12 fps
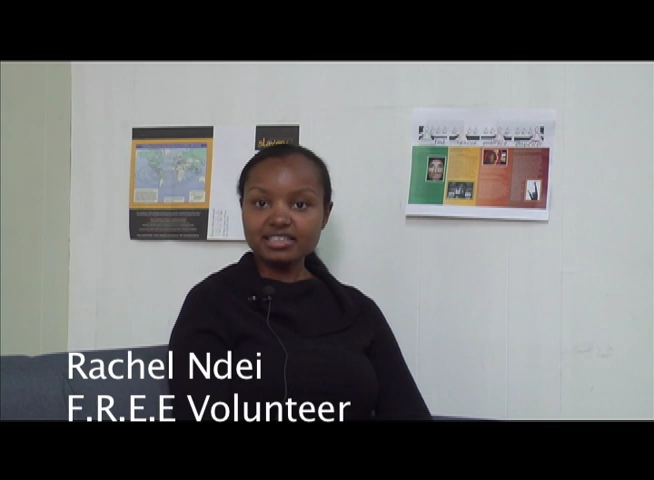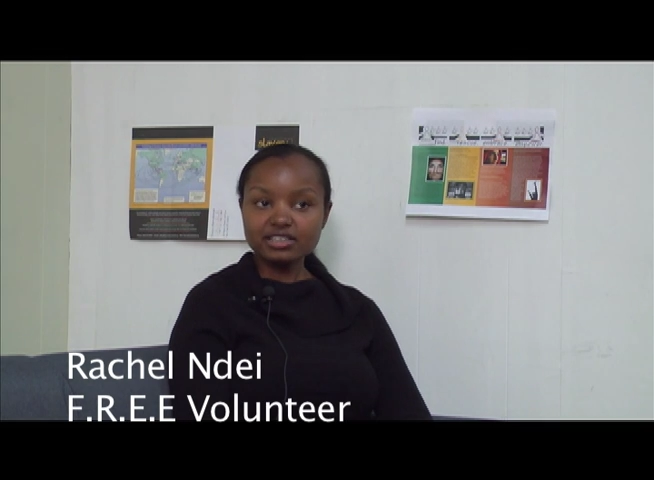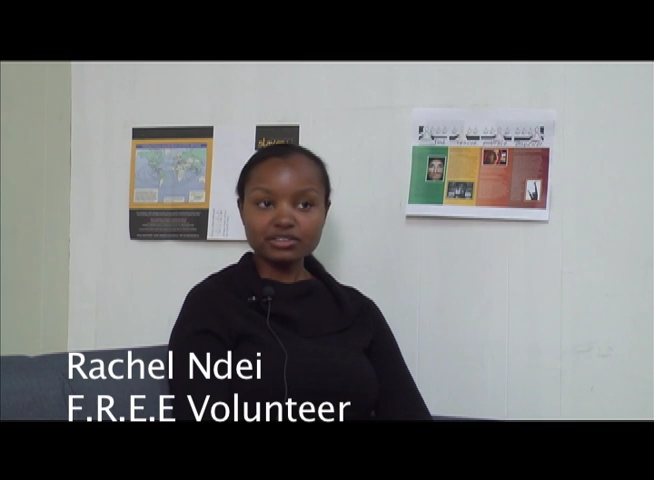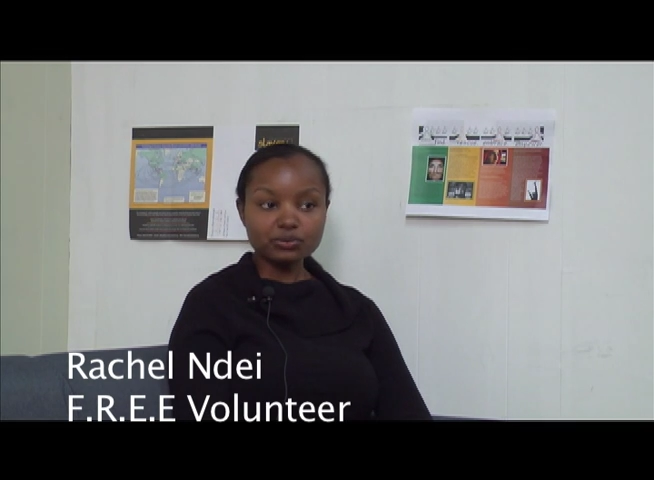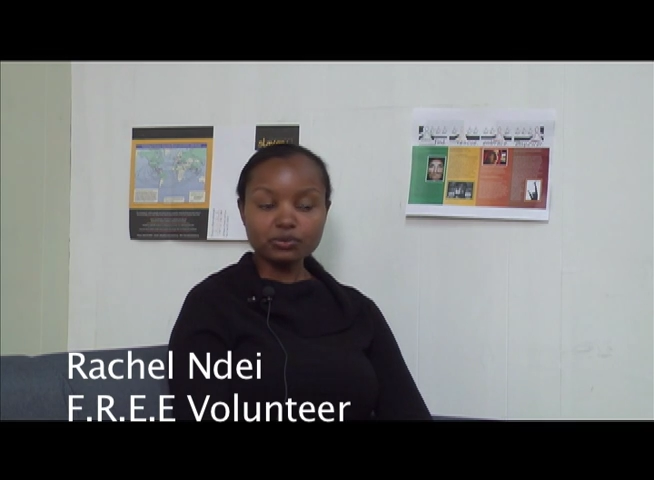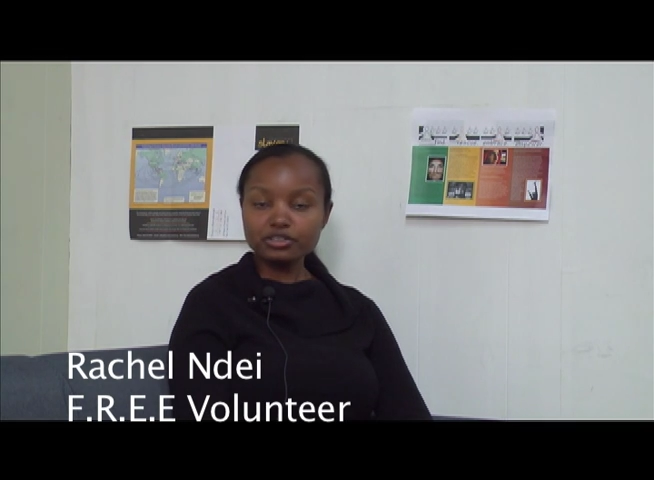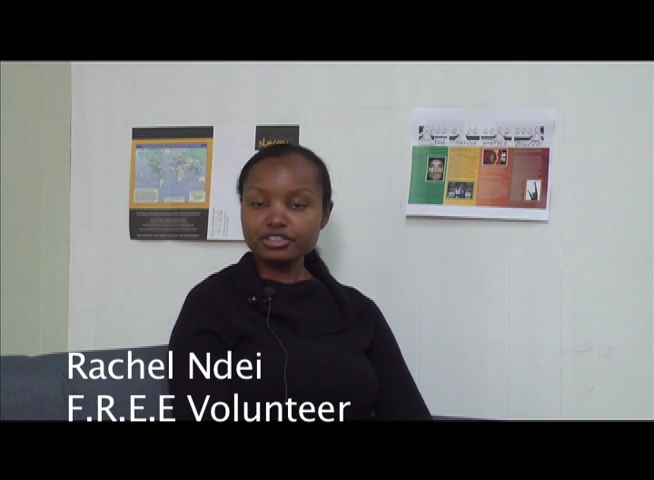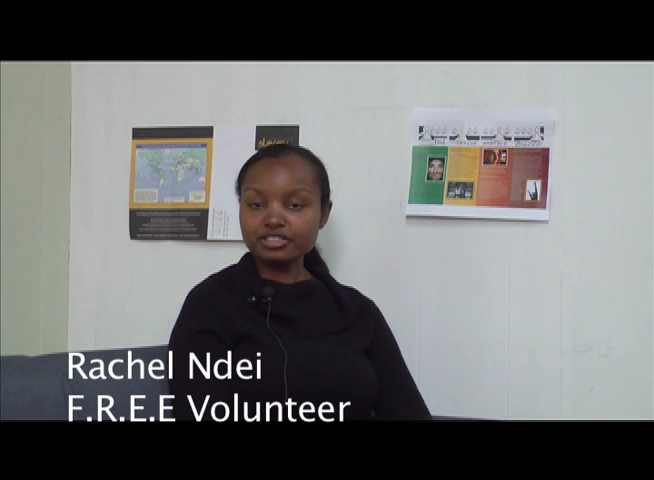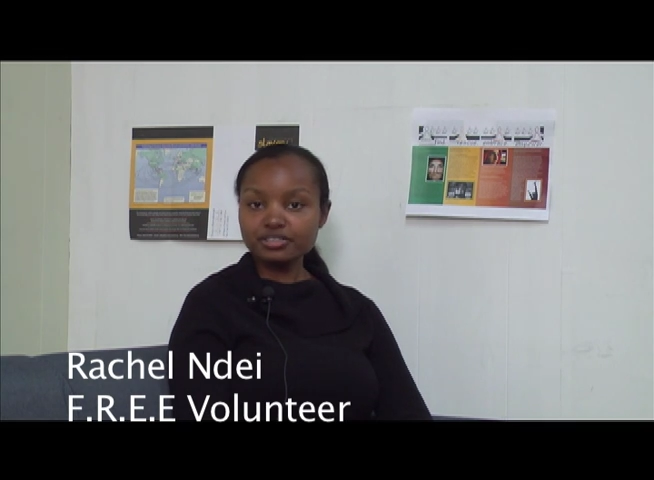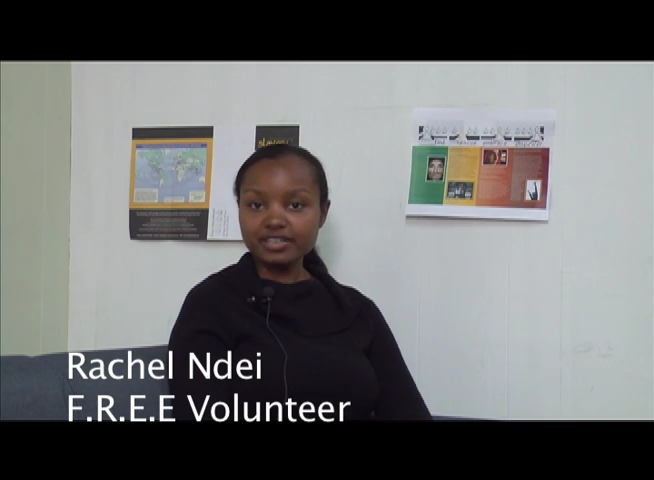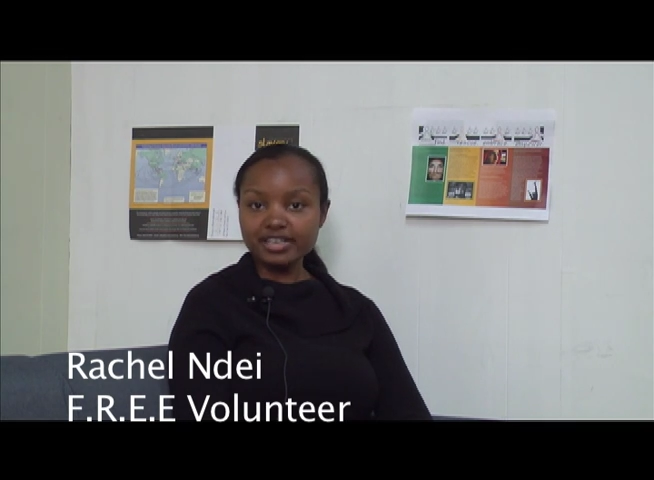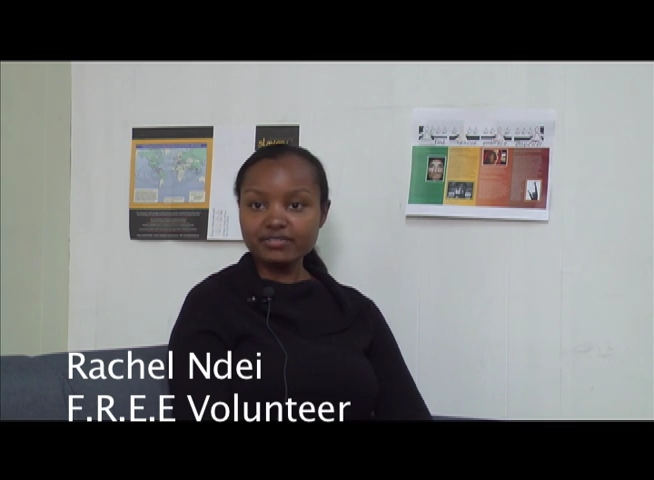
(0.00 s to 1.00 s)
in order
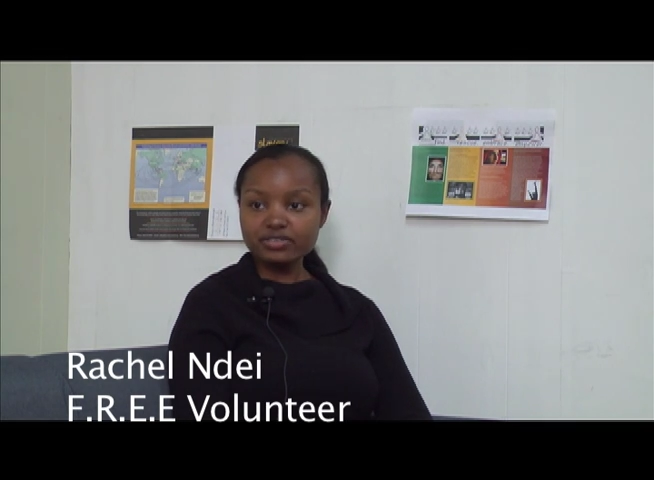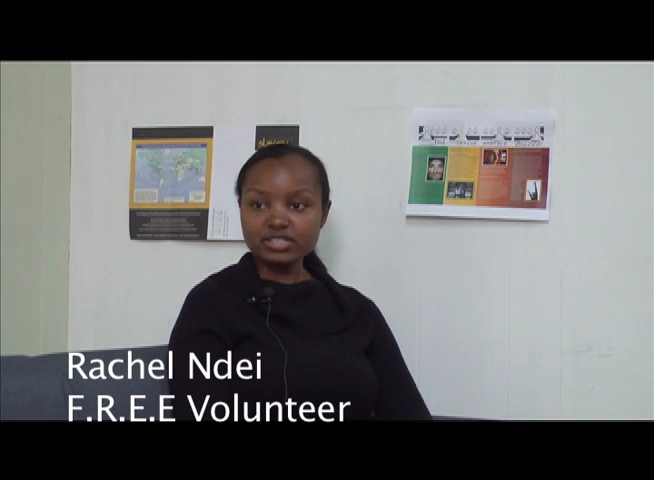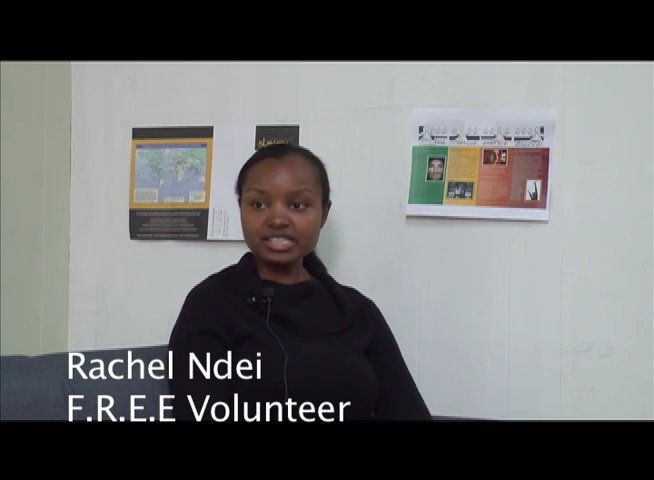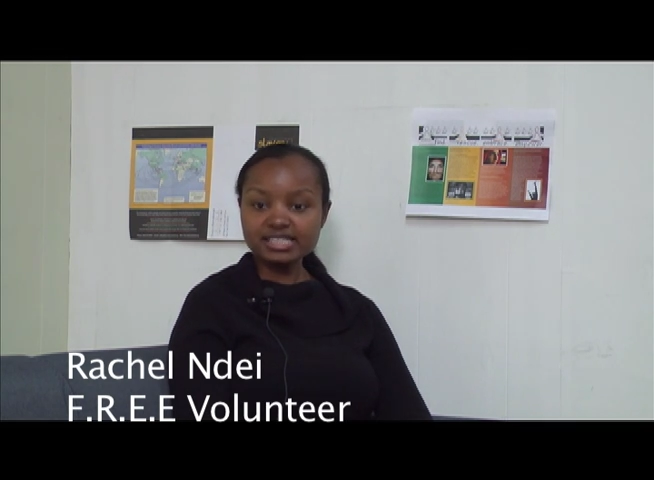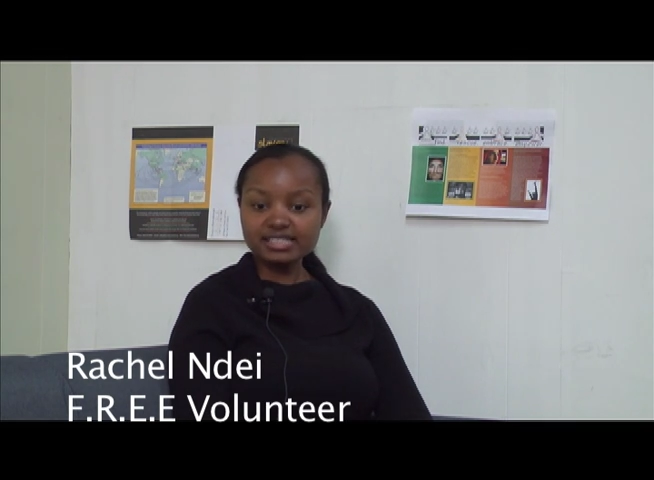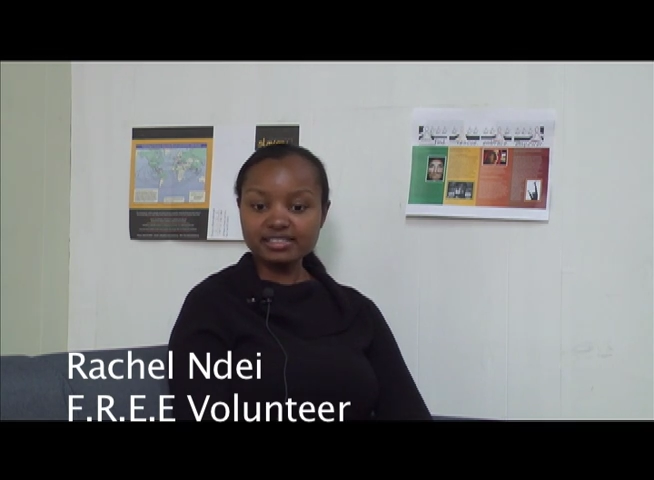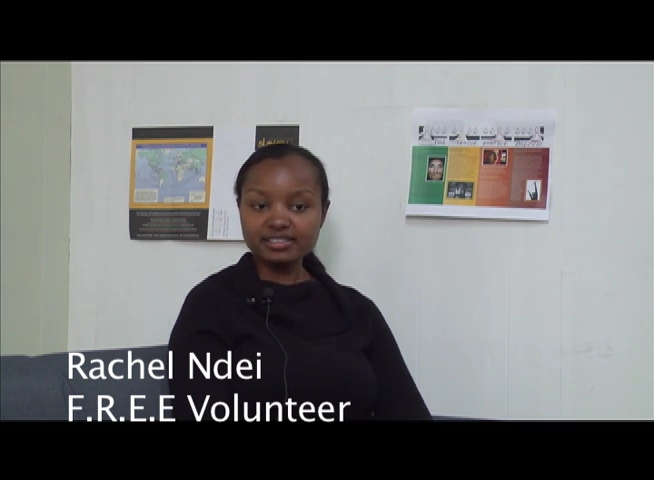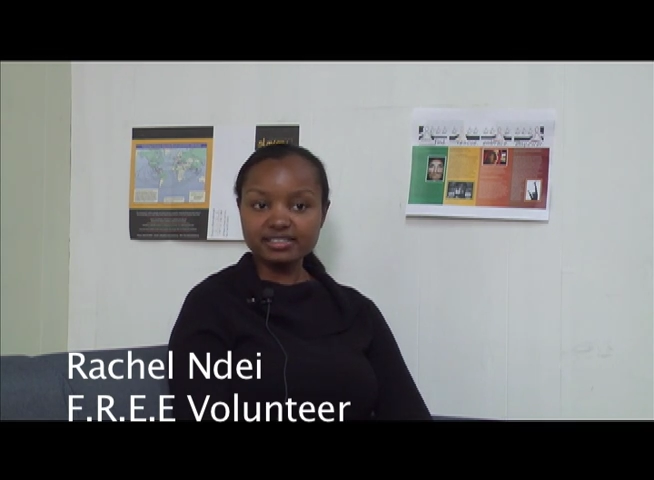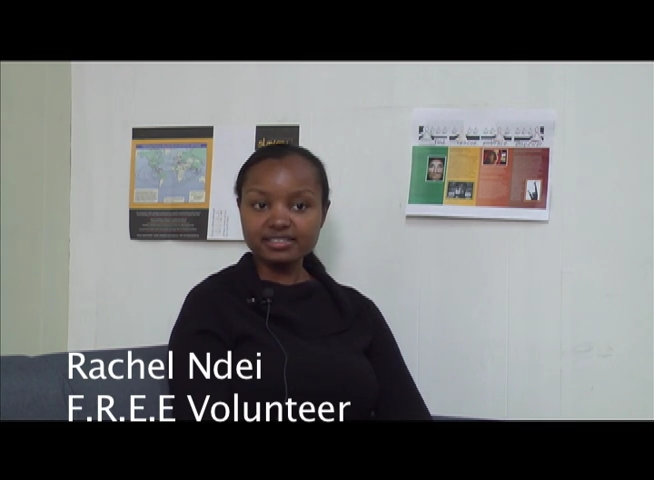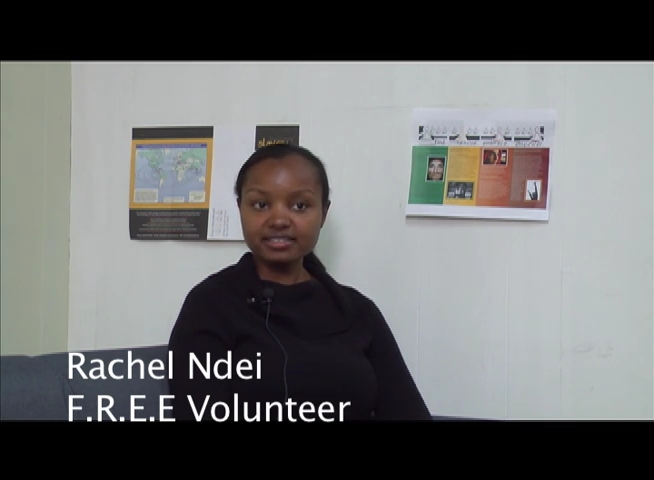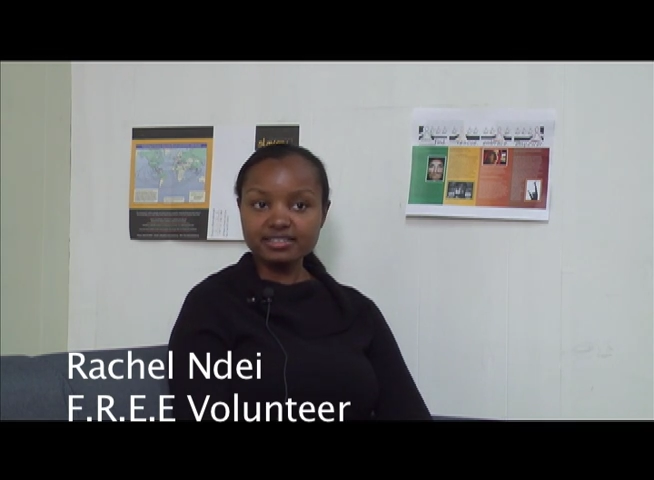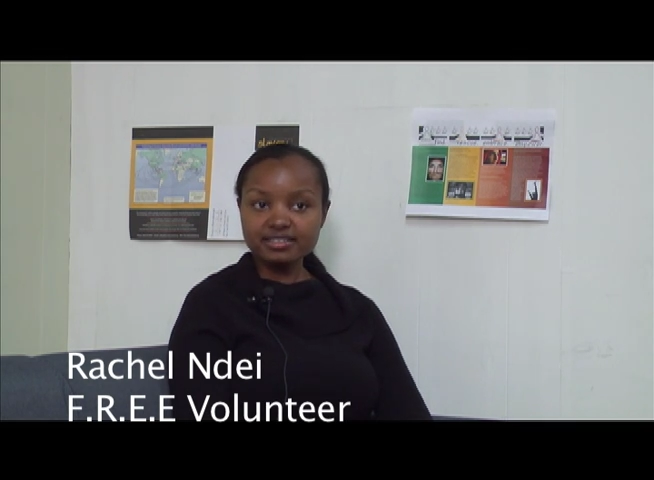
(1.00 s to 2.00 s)
to ever see